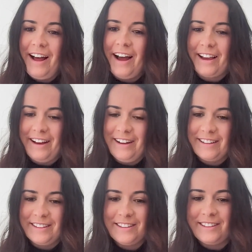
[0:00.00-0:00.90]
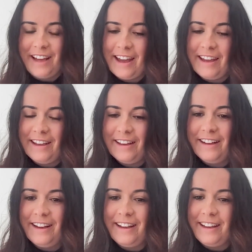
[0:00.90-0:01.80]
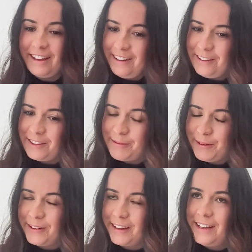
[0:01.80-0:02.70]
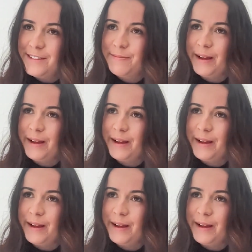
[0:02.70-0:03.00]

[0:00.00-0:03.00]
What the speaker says: I can't say here on the podcast,